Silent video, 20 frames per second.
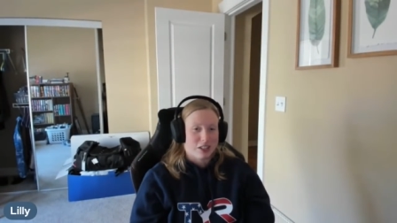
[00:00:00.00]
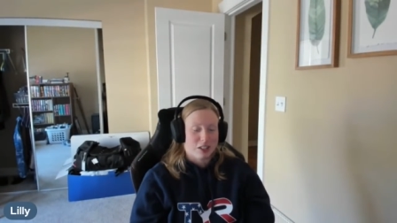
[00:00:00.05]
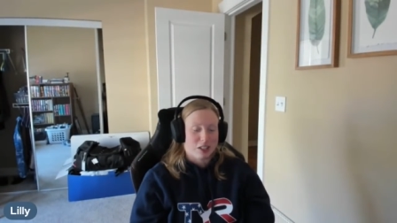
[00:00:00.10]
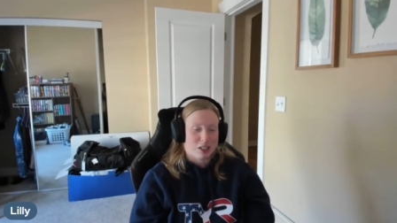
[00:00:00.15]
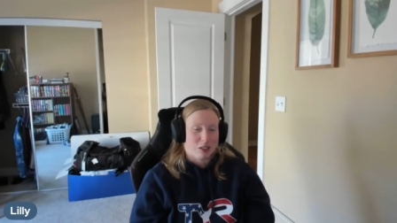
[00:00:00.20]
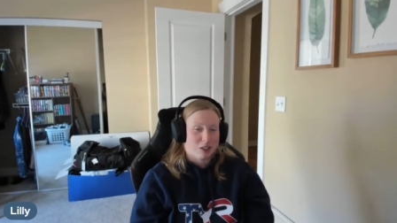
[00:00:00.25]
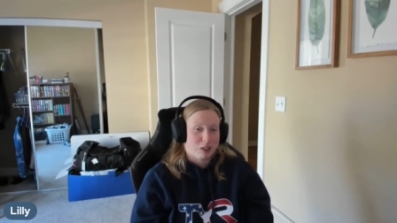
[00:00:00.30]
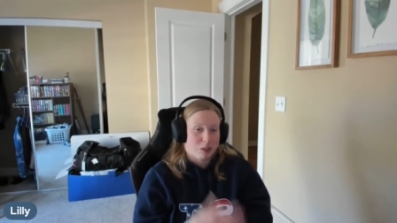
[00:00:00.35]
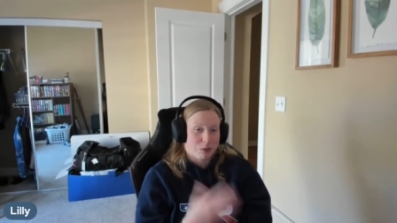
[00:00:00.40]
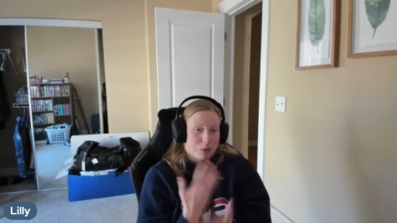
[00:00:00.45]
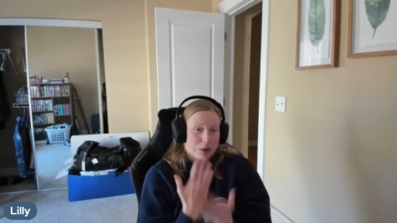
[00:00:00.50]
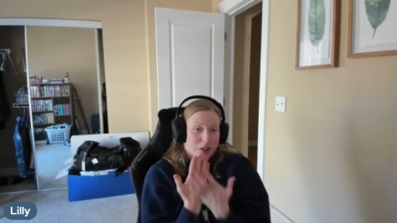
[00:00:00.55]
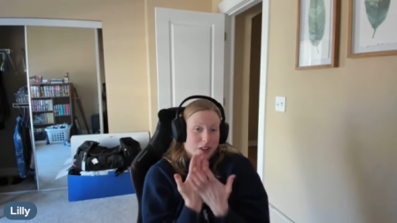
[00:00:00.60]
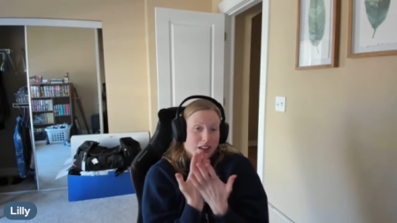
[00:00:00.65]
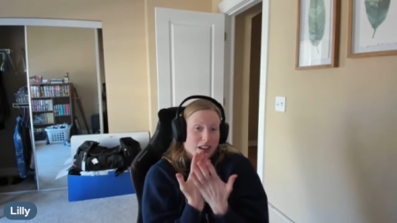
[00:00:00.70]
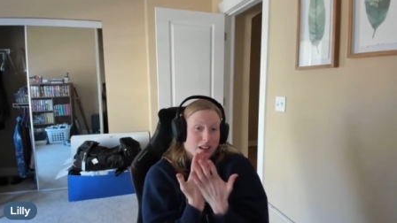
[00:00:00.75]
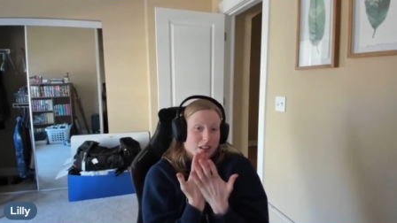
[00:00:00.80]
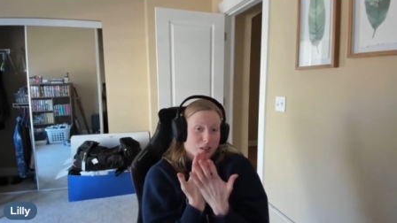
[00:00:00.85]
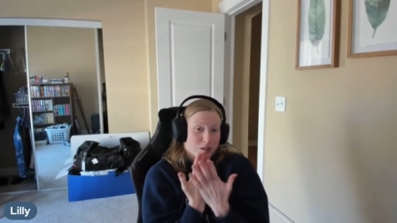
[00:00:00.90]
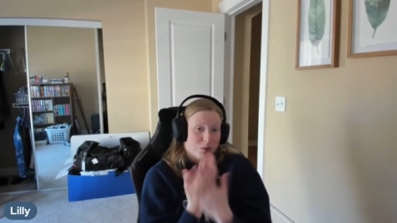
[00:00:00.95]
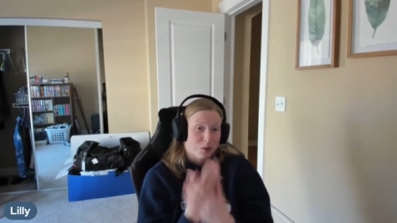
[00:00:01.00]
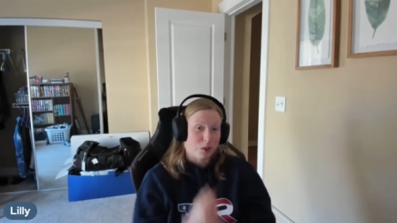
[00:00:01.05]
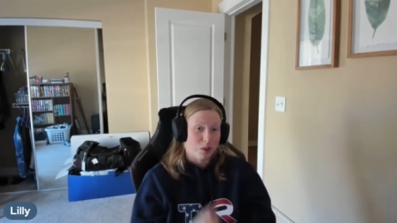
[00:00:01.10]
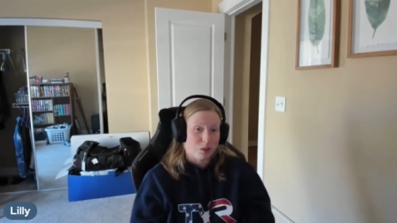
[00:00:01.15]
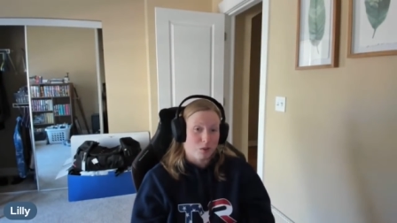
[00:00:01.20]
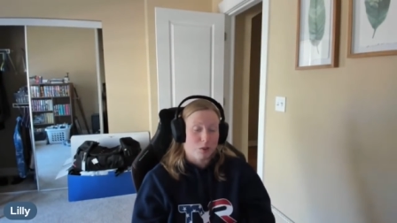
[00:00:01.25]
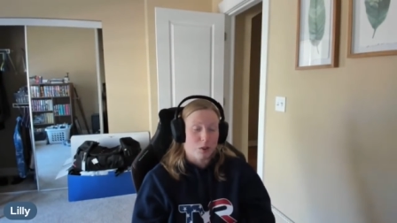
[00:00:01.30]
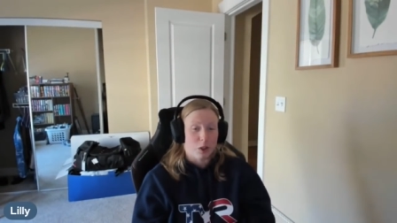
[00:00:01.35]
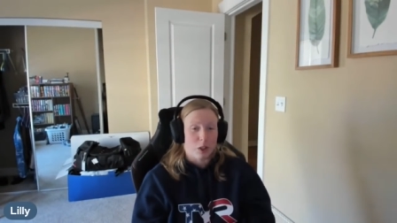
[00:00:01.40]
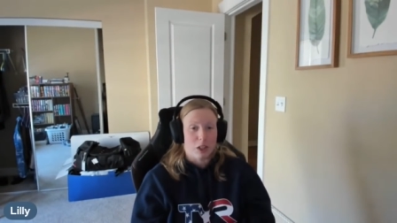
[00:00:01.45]
just just bring the hands in
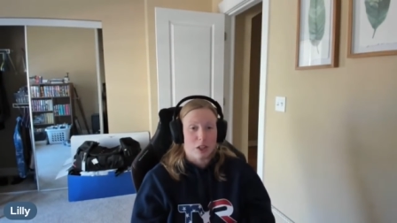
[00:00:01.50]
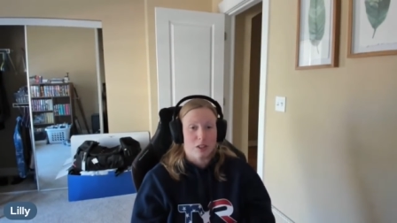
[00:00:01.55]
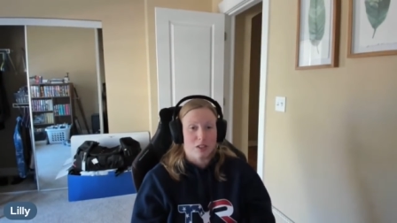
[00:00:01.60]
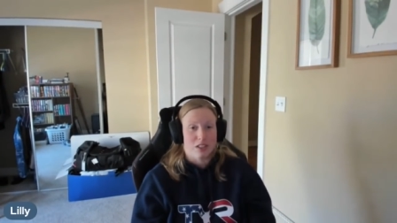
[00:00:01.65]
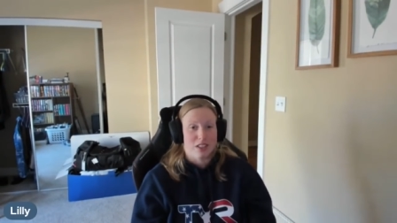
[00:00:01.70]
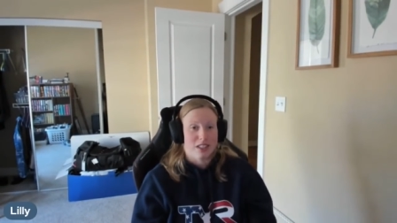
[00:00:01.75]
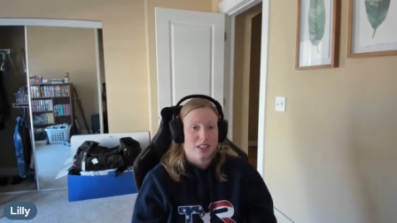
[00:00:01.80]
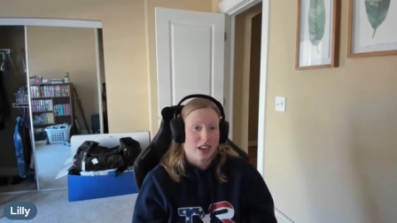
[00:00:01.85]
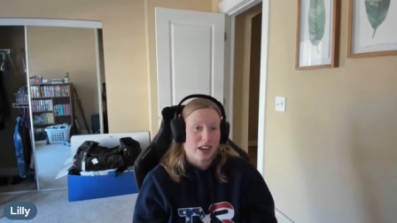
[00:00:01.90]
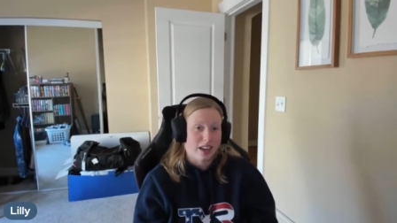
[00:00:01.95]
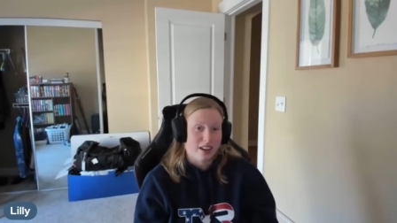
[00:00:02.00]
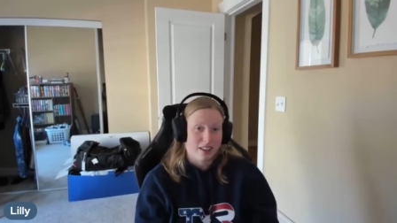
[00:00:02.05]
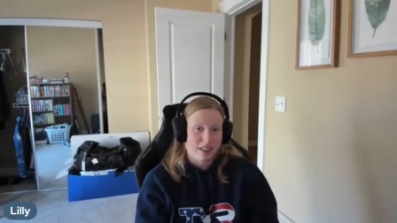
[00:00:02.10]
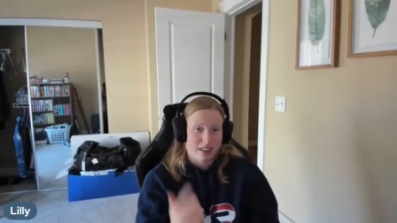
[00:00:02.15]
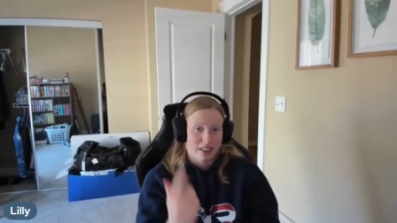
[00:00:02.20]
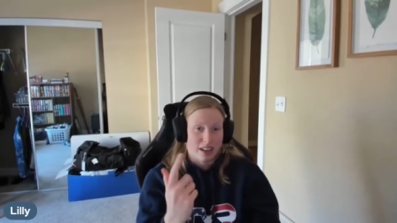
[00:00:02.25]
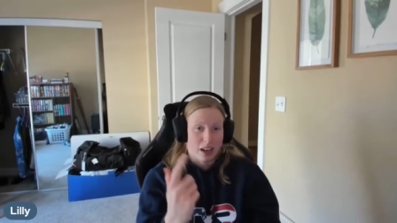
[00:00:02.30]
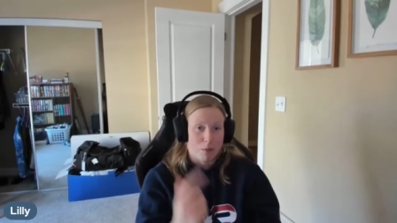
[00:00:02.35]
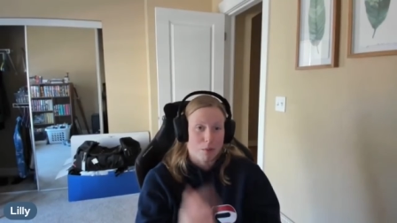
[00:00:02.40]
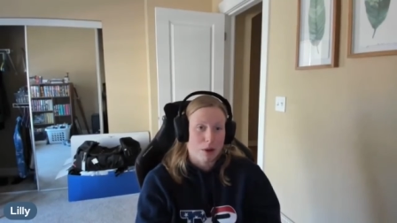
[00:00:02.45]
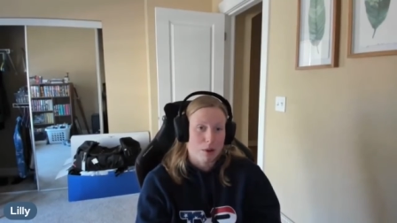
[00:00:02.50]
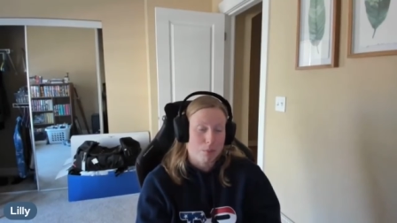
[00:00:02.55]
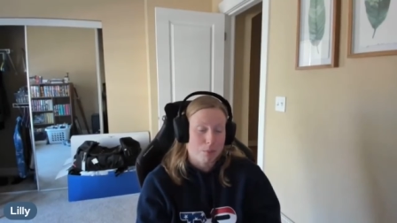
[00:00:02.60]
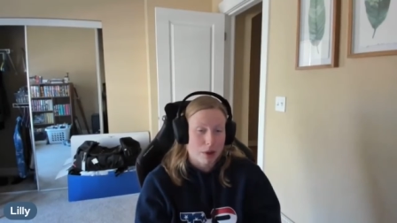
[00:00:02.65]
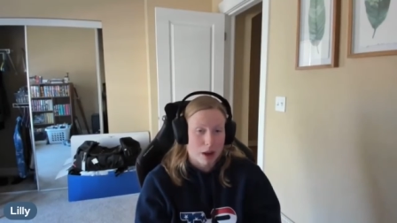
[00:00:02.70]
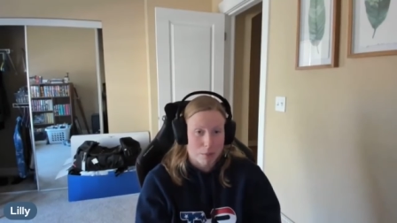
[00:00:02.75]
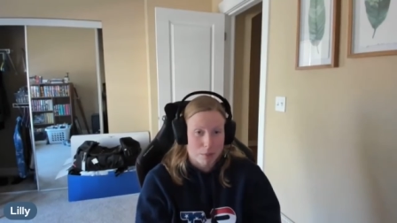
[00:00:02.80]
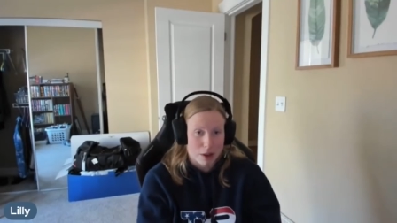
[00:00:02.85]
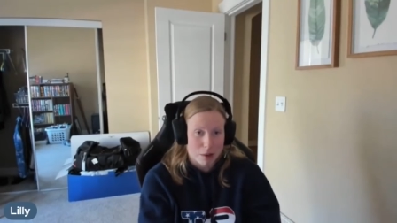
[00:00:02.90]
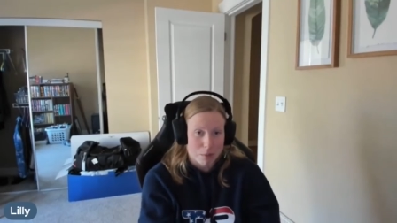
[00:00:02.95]
real real close and tight and come up,
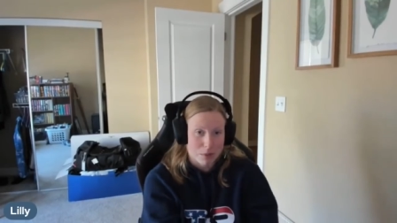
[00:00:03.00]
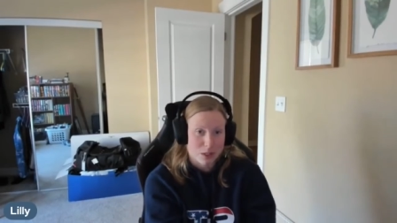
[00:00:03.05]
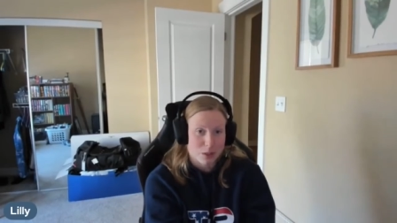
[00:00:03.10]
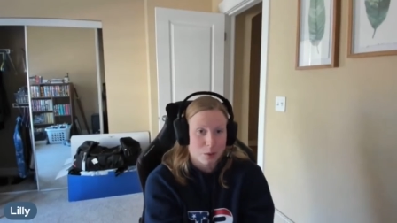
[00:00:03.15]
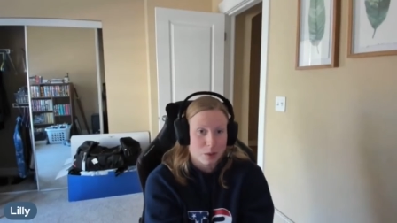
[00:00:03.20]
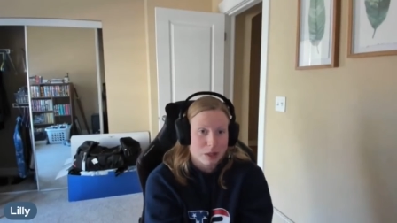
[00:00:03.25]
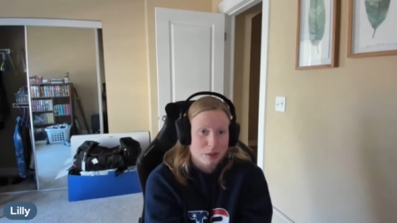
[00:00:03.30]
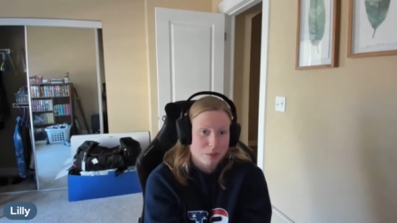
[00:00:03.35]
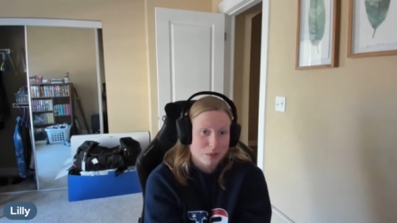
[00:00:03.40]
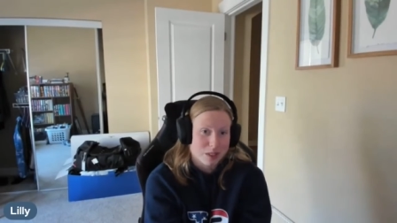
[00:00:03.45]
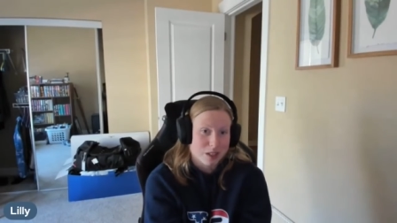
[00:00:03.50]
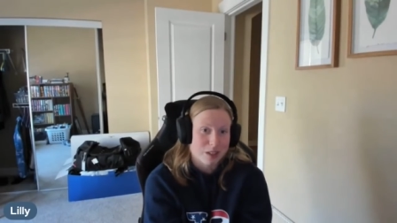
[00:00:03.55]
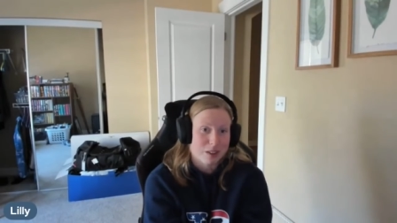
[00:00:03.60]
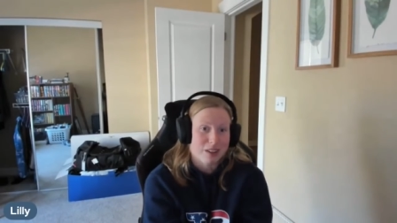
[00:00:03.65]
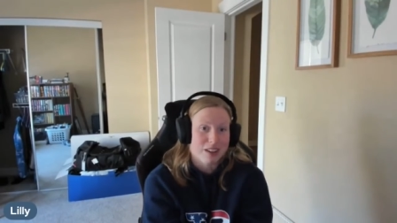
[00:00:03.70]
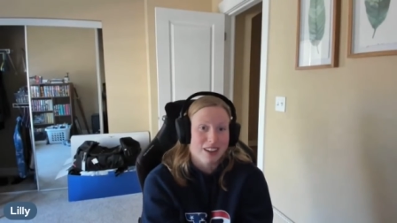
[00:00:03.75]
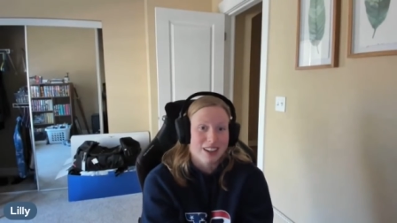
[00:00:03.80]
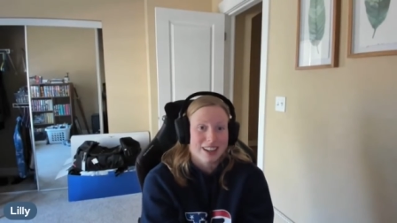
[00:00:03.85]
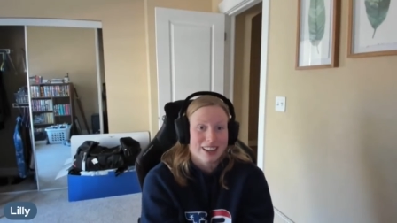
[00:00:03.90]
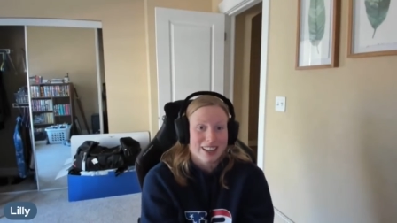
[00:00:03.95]
pop up and swim. So,